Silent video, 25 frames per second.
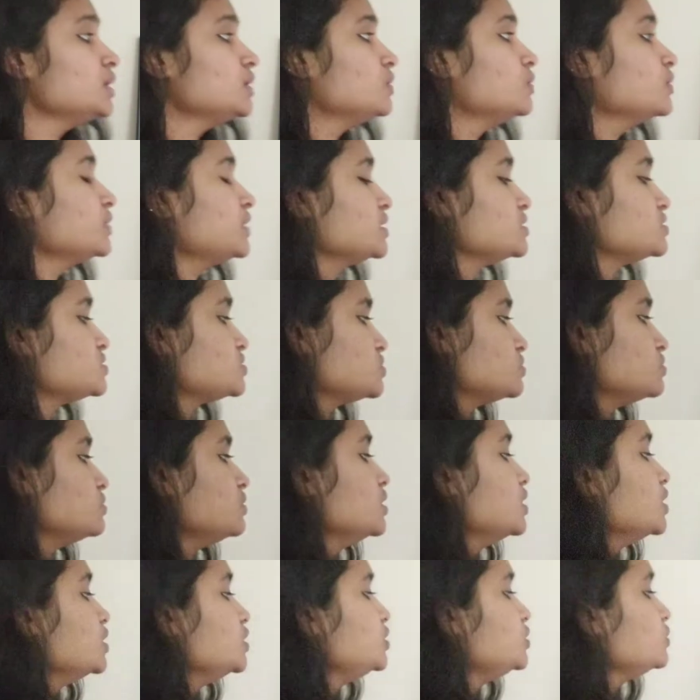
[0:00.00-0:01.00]
Okay,
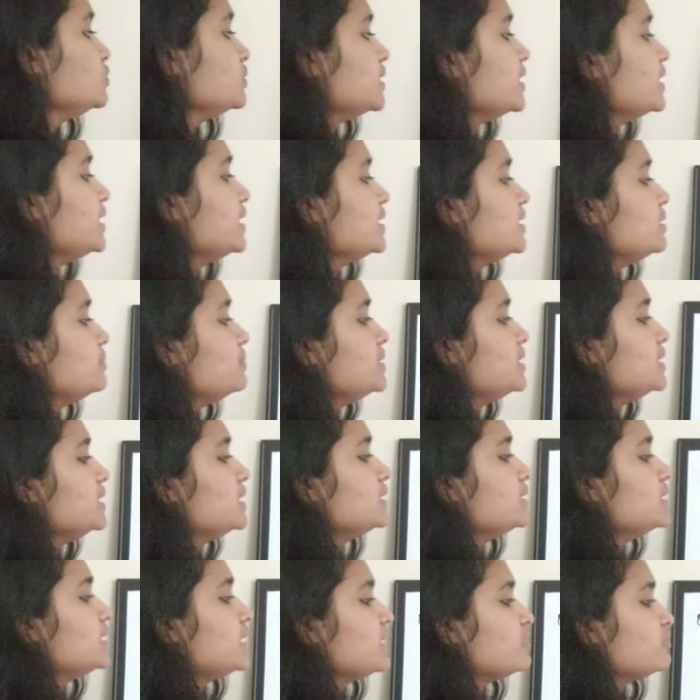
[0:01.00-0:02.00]
so you can
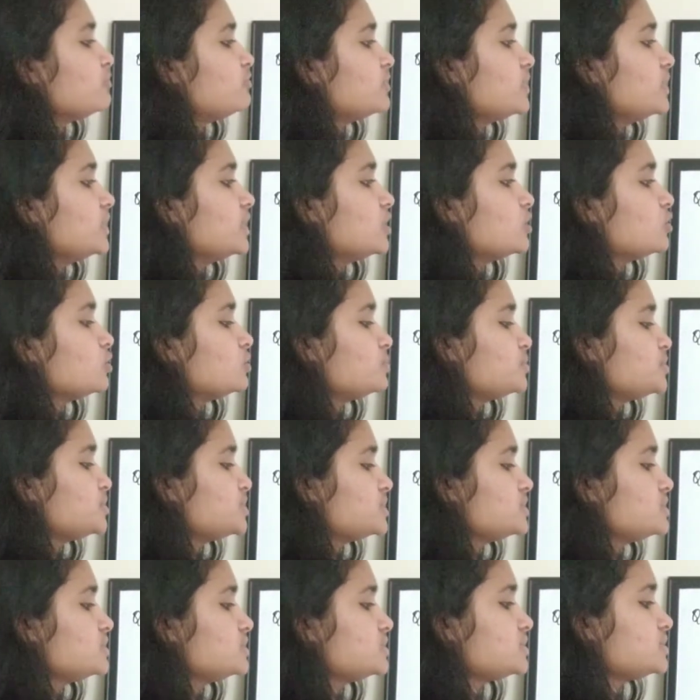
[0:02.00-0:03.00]
eliminate the FIR
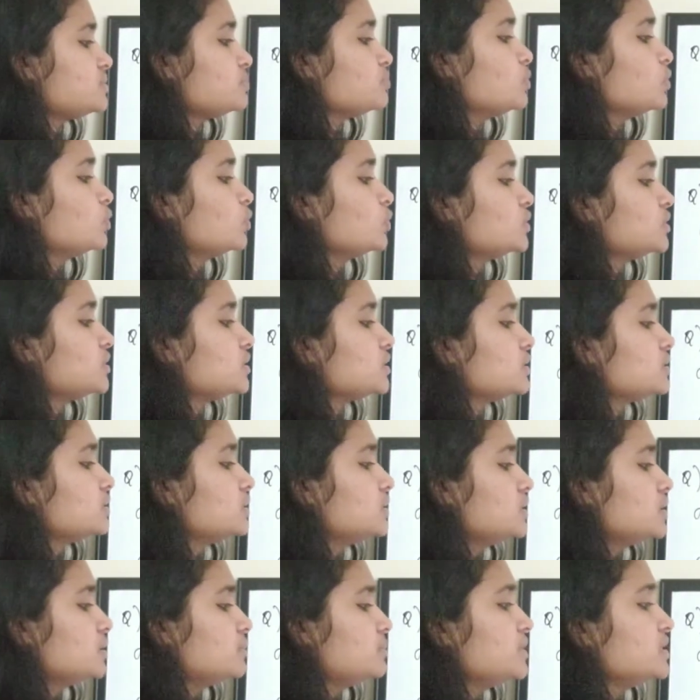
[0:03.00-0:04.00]
options both
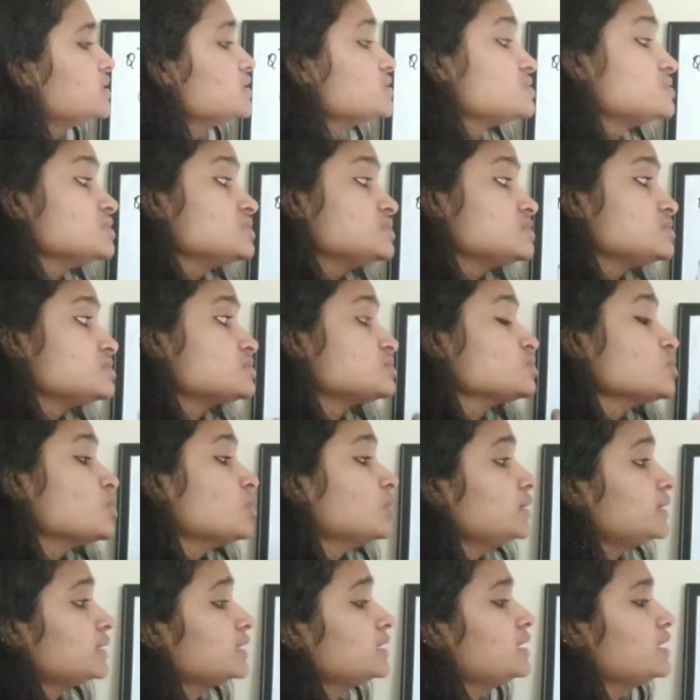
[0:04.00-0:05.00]
because this is
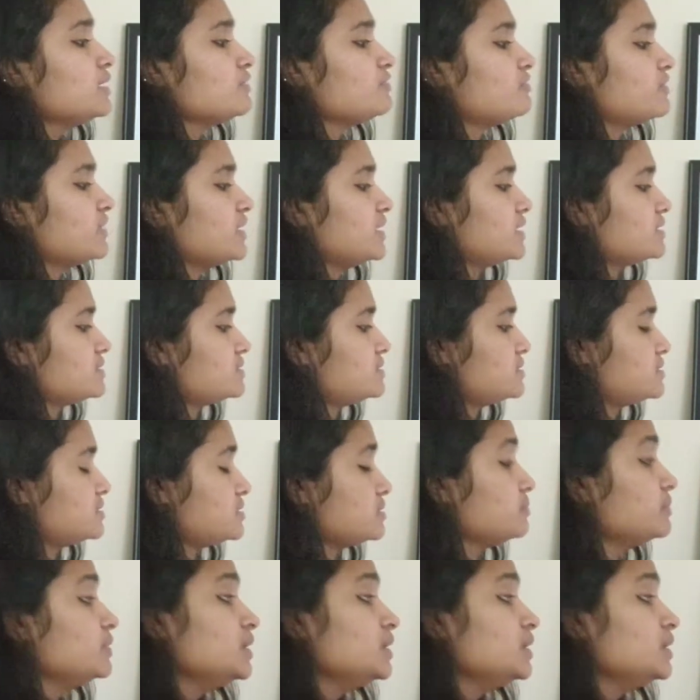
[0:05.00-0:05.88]
not a FIR system.